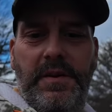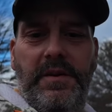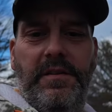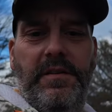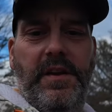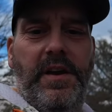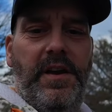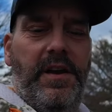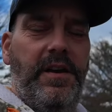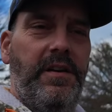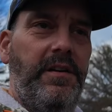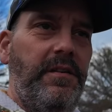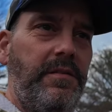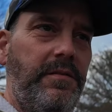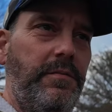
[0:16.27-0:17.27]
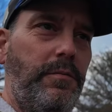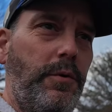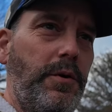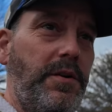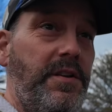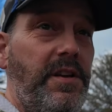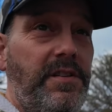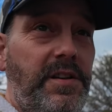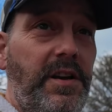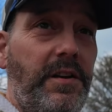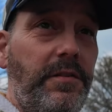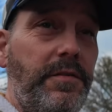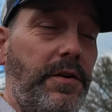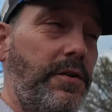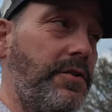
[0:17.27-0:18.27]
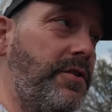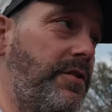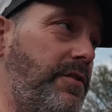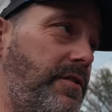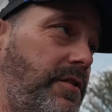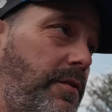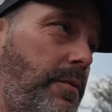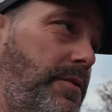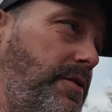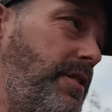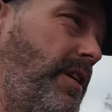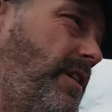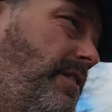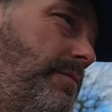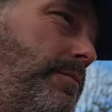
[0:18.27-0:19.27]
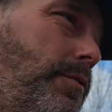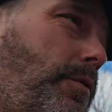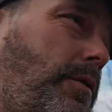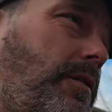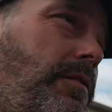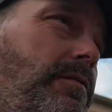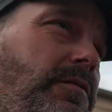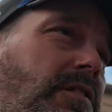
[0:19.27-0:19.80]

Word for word: me a more detailed version, so when you get more